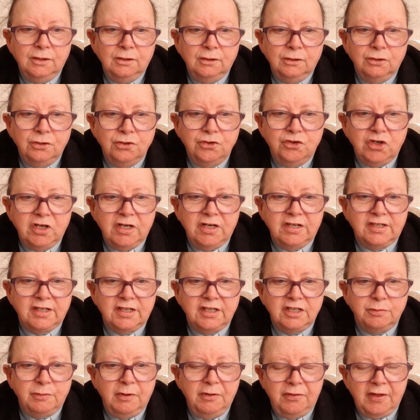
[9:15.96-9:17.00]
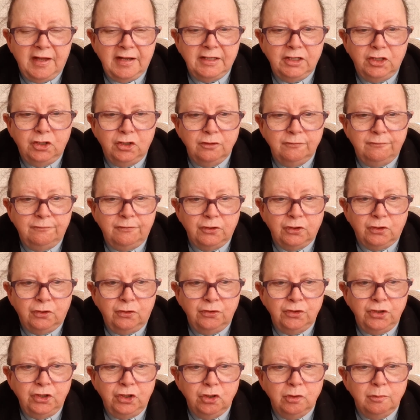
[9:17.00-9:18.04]
Lord Jesus, we thank you for all
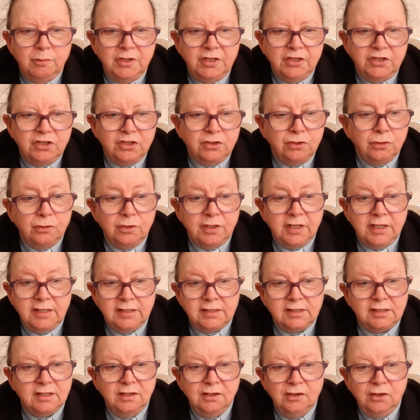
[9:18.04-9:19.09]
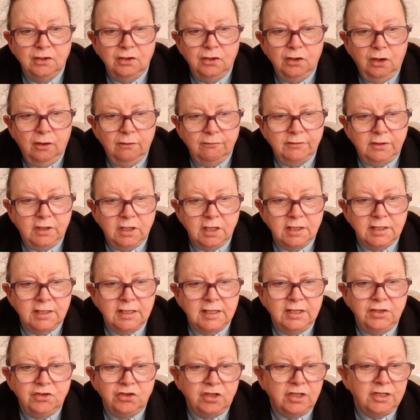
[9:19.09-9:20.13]
the human stories of
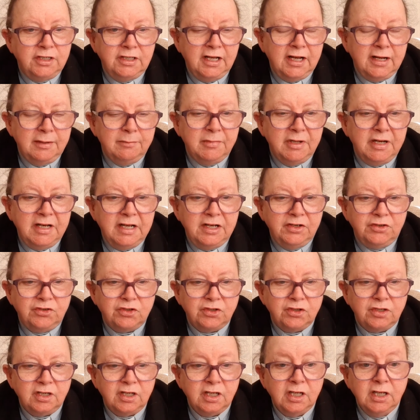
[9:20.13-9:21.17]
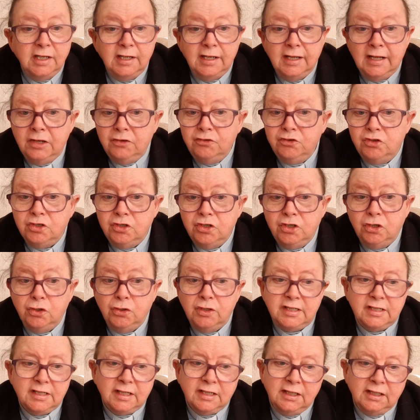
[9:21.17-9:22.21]
courage, determination,
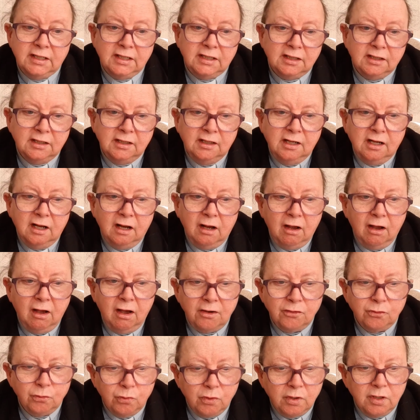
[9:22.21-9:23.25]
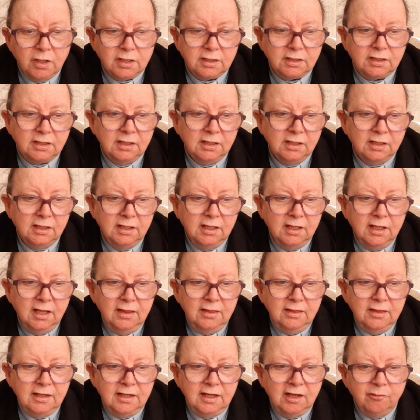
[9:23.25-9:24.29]
ingenuity, hard work
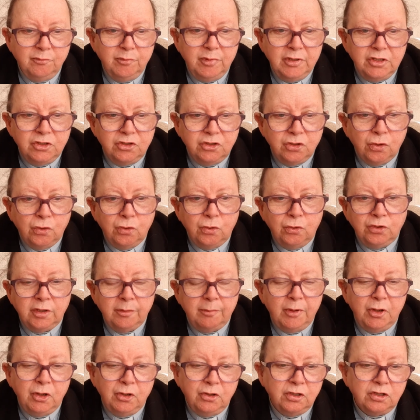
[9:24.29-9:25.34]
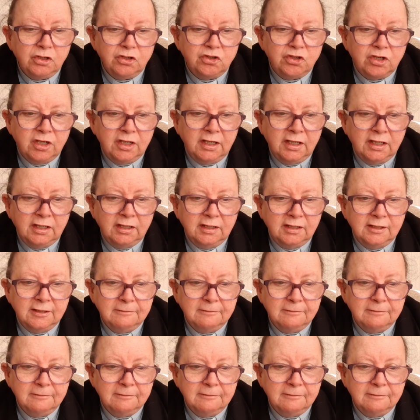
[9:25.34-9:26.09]
that have been told about Knockshinnoch.